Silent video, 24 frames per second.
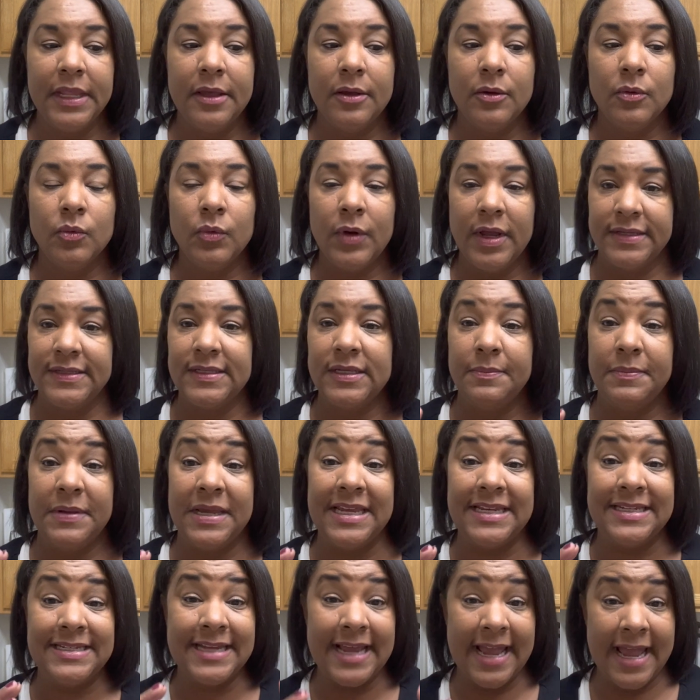recipe
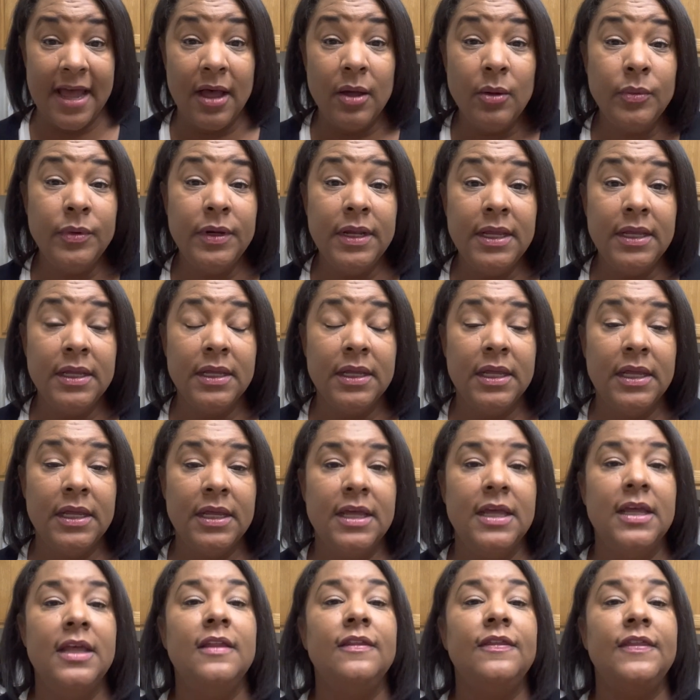down,
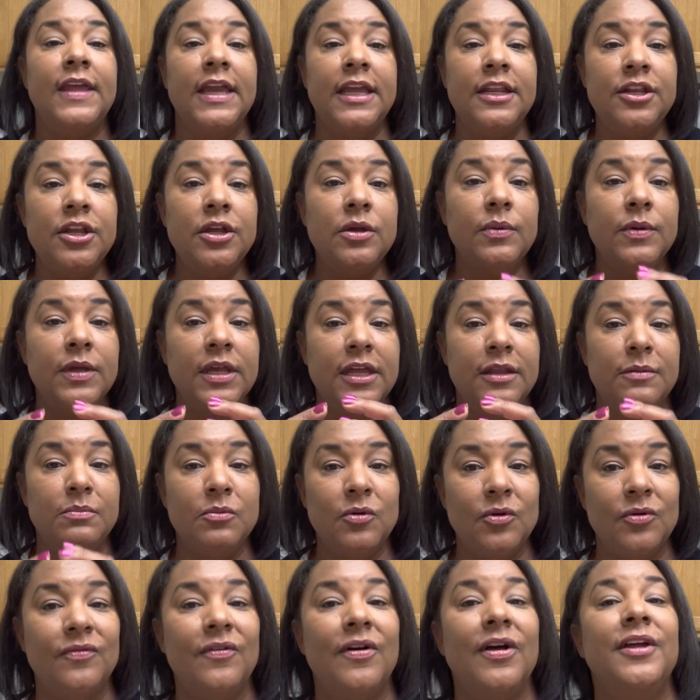then you can
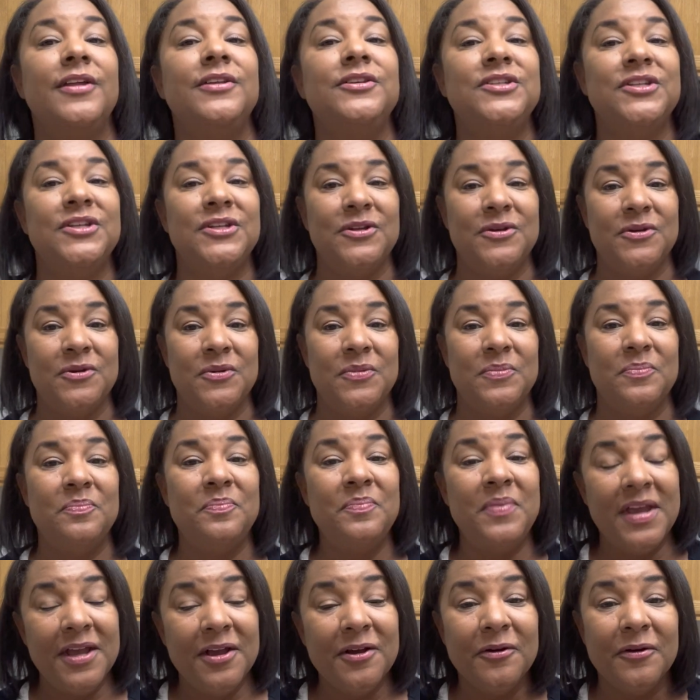move on to
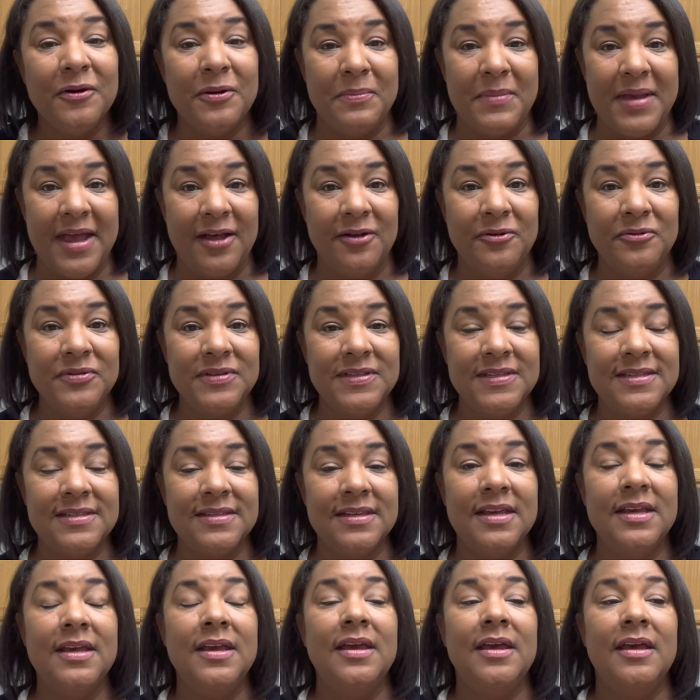bigger amounts
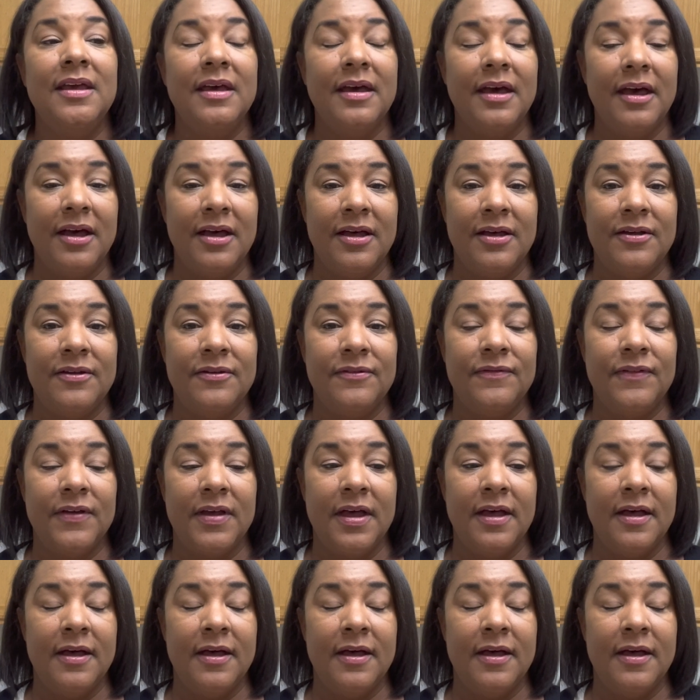of